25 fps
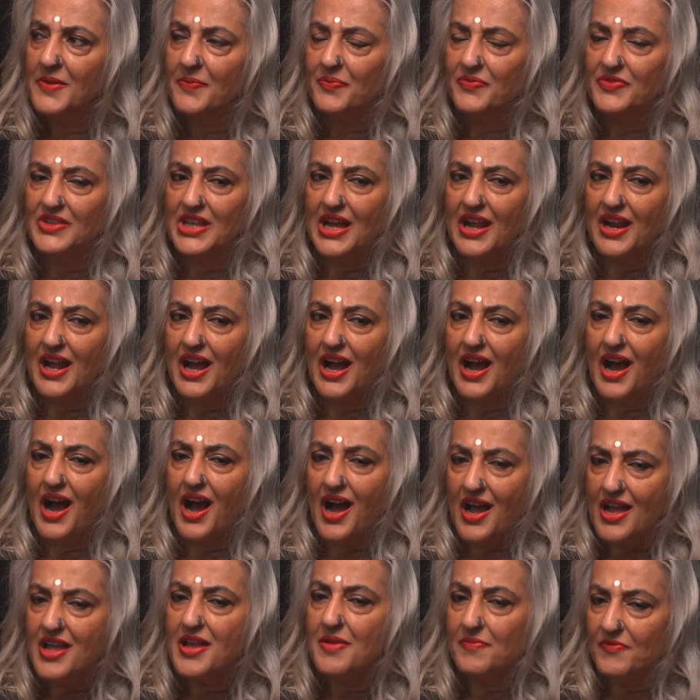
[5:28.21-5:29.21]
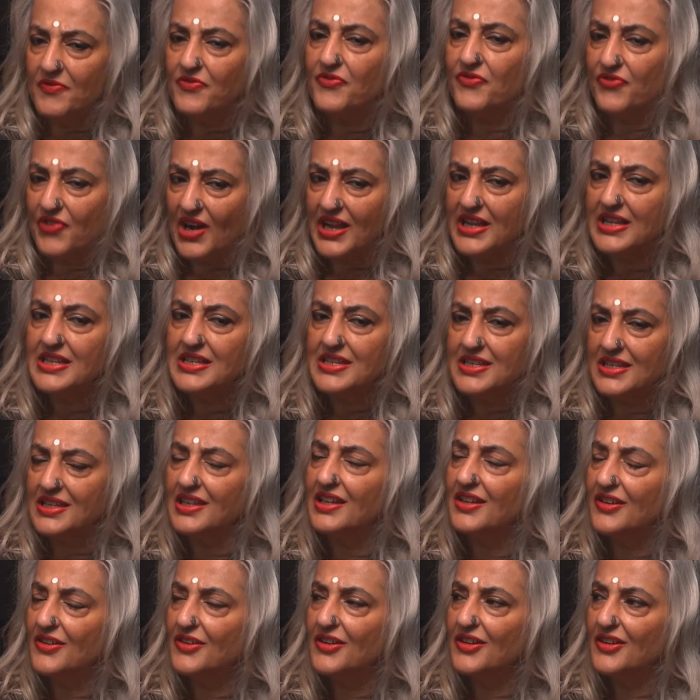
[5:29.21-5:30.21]
that I am
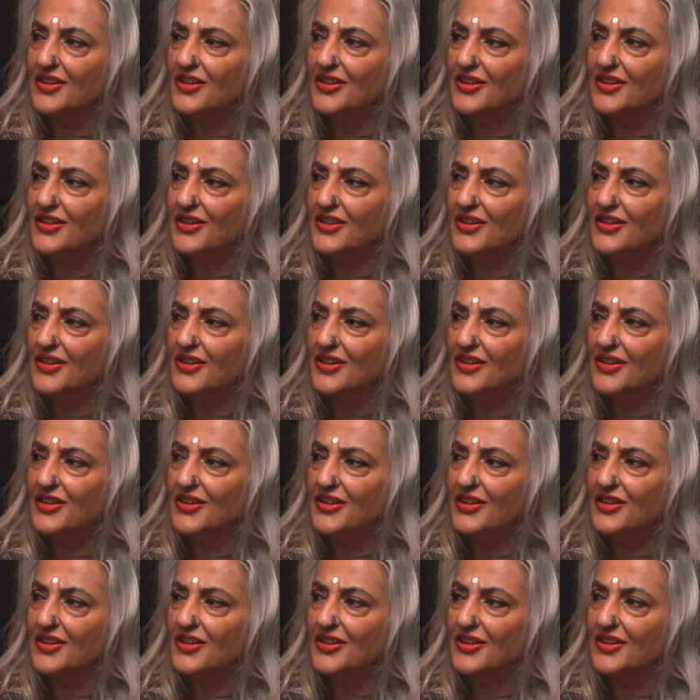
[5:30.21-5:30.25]
fighting